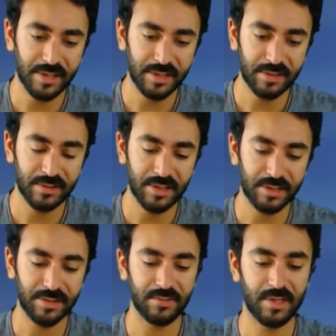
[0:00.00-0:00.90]
clear,
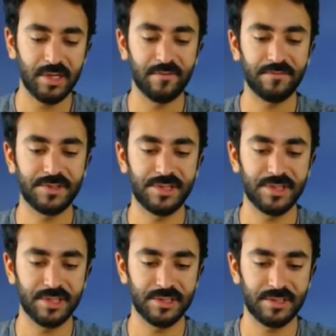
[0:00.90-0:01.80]
then you'll have
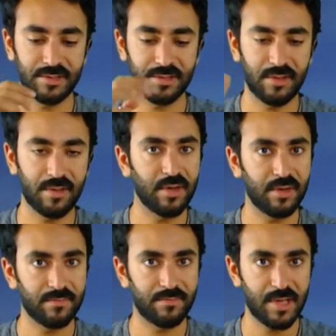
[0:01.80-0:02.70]
just
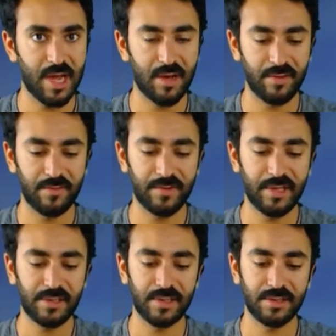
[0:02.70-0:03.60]
out of